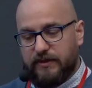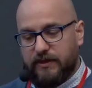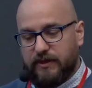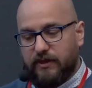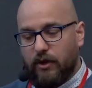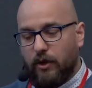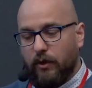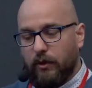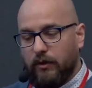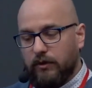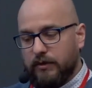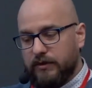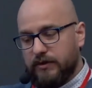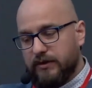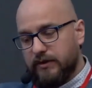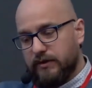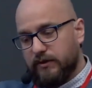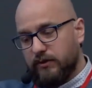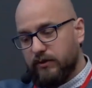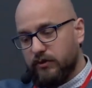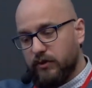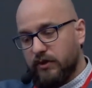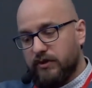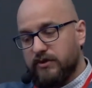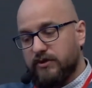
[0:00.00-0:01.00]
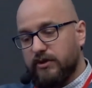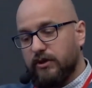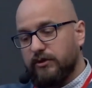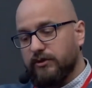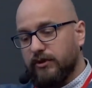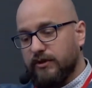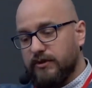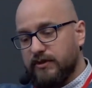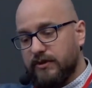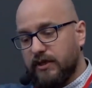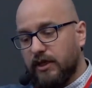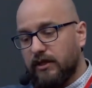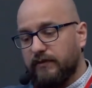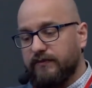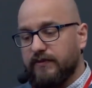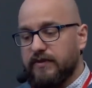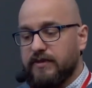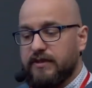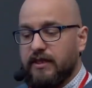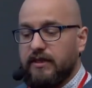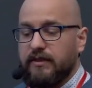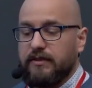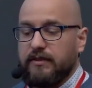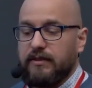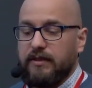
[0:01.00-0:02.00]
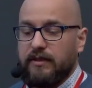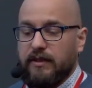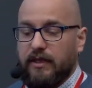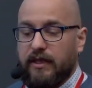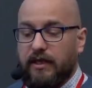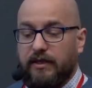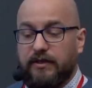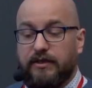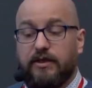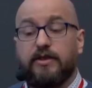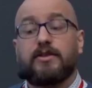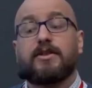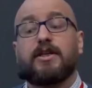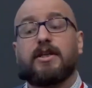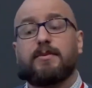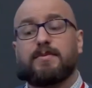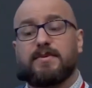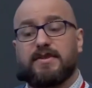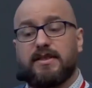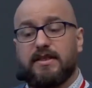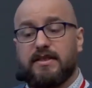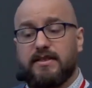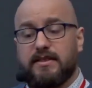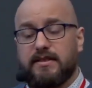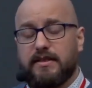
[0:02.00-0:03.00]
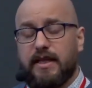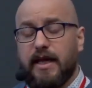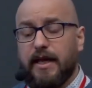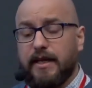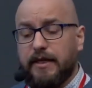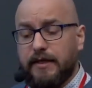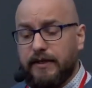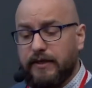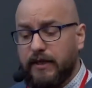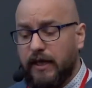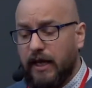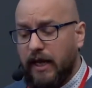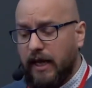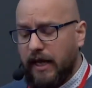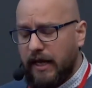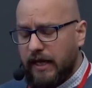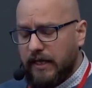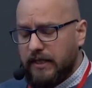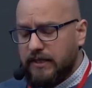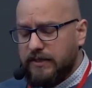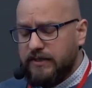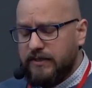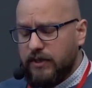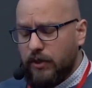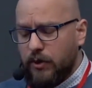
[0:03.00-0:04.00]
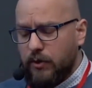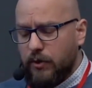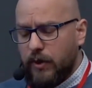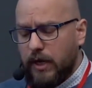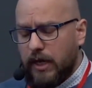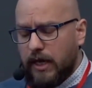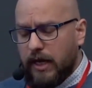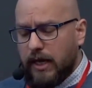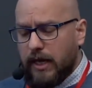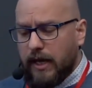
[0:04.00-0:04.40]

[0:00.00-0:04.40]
the calls to external service, and it keeps the state. So